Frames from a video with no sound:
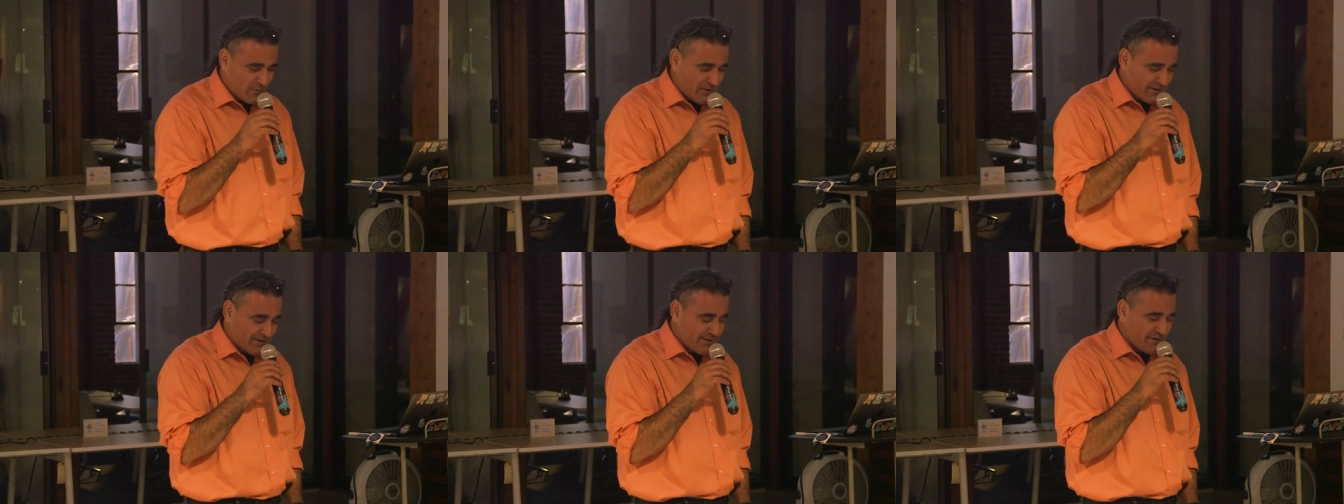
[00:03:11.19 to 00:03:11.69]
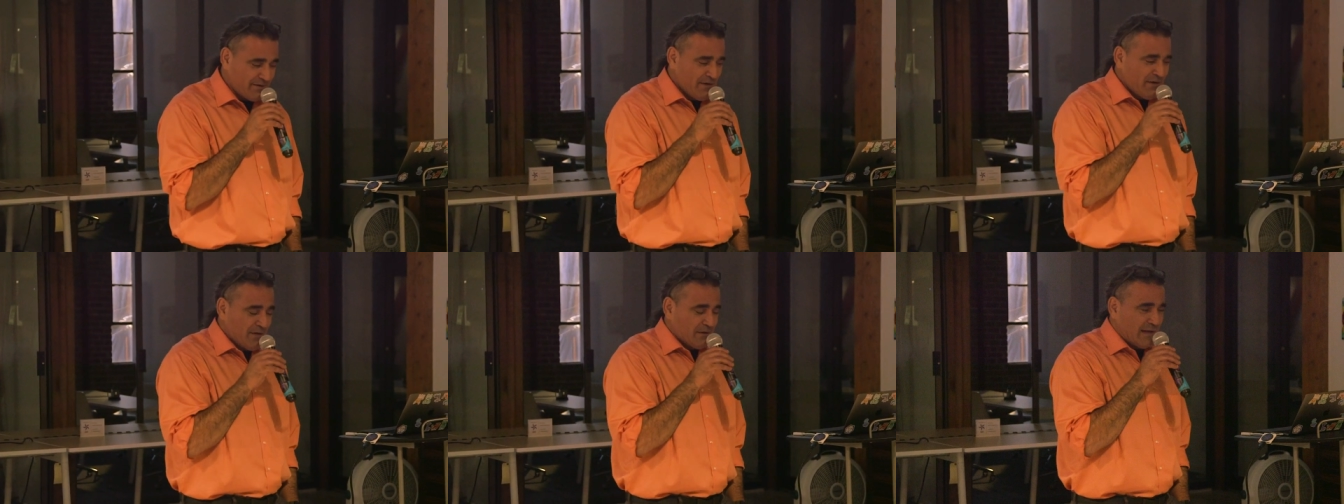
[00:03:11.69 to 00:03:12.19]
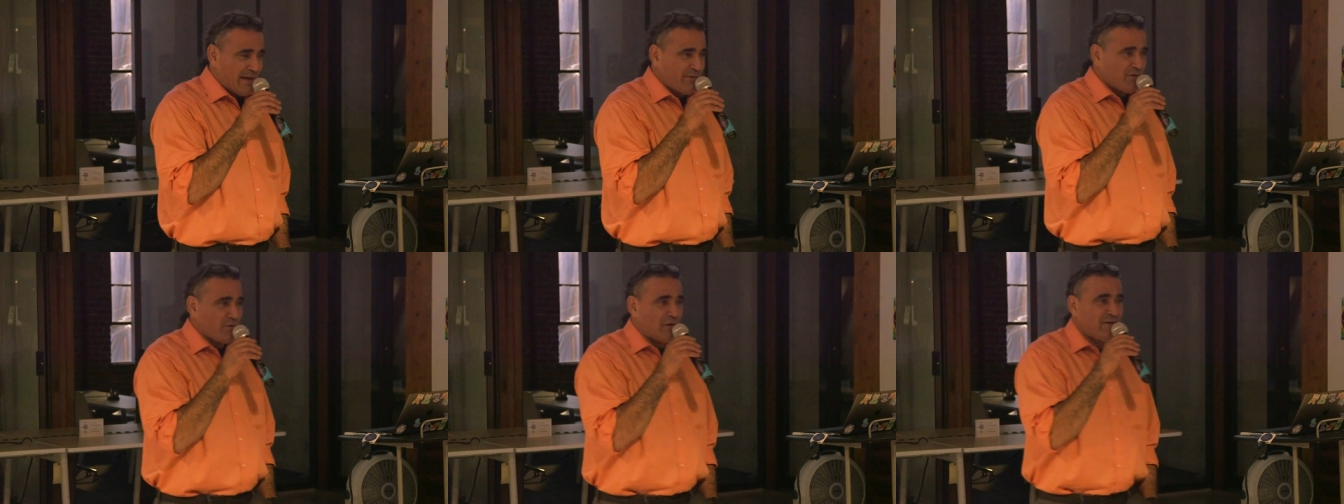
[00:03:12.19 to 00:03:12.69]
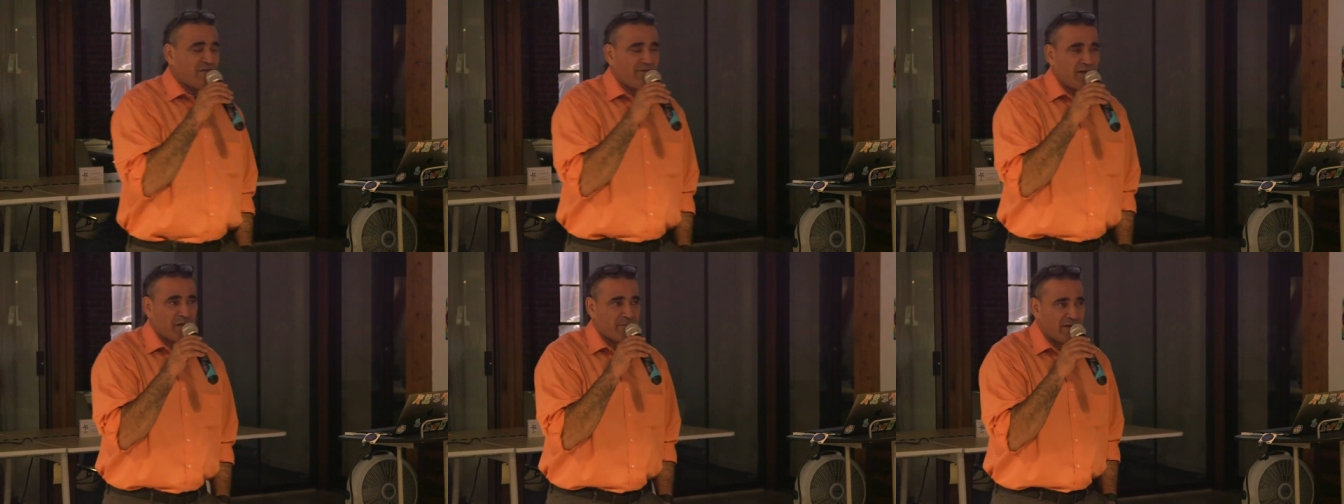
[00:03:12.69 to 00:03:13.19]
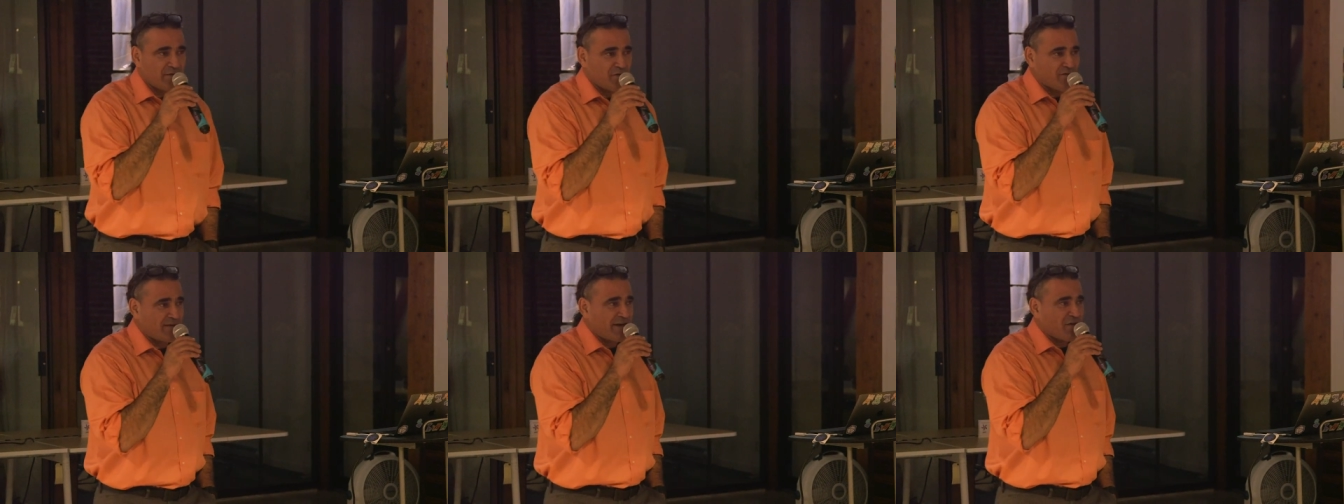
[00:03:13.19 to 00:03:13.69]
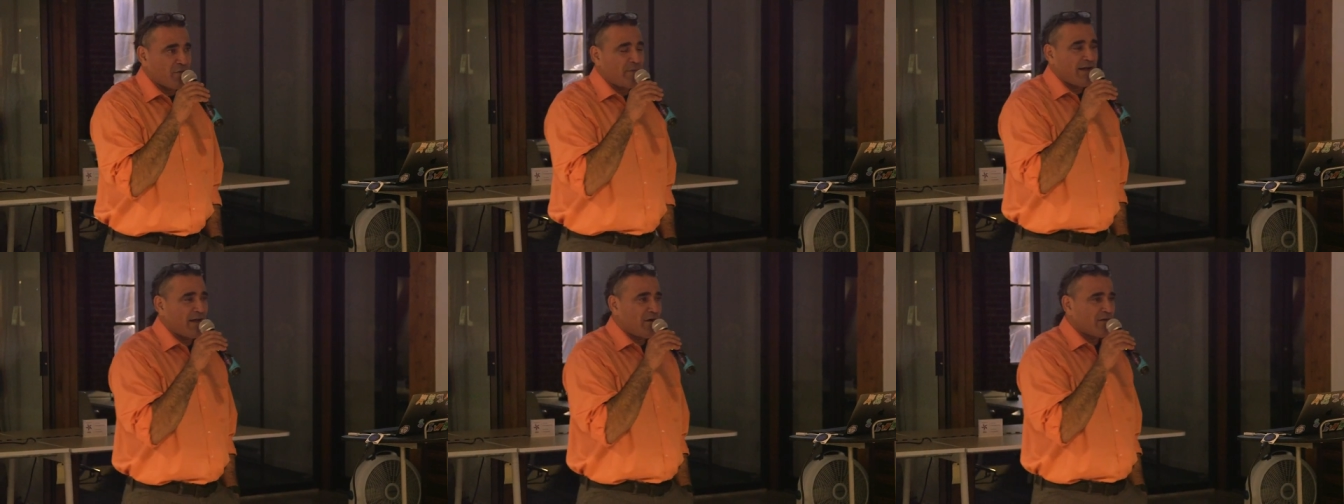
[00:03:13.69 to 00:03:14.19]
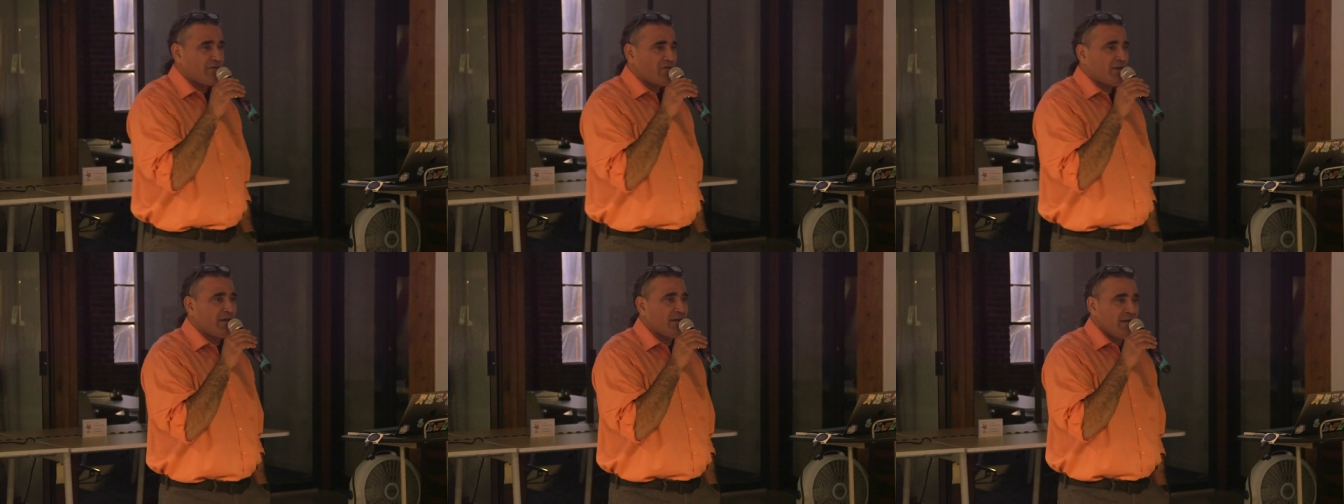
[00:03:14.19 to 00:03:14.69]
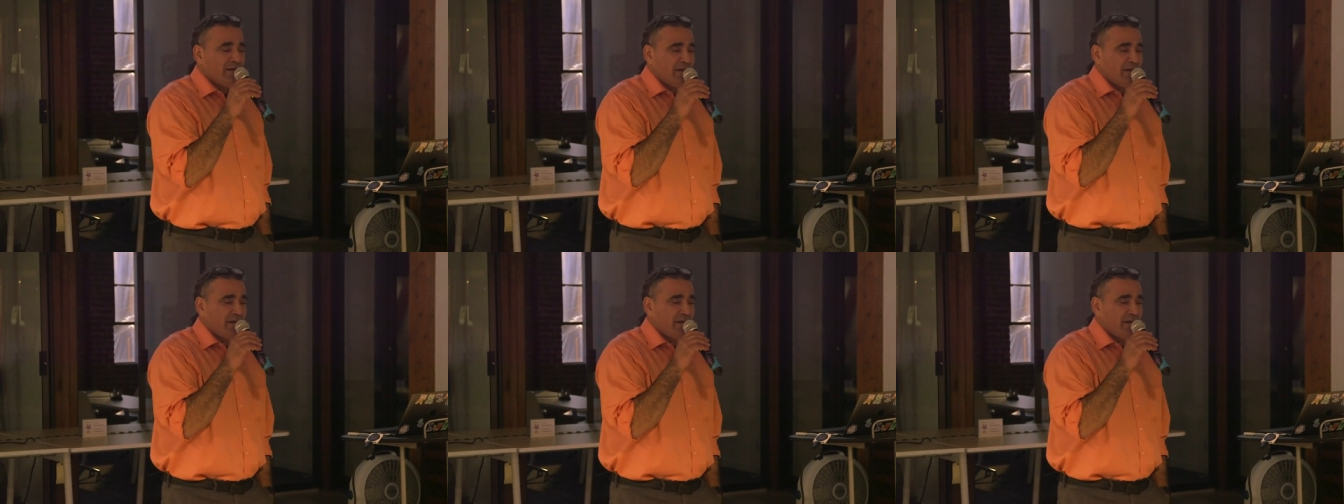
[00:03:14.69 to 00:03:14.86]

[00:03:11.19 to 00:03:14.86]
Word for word: I worked in the laboratory of developmental psychobiology,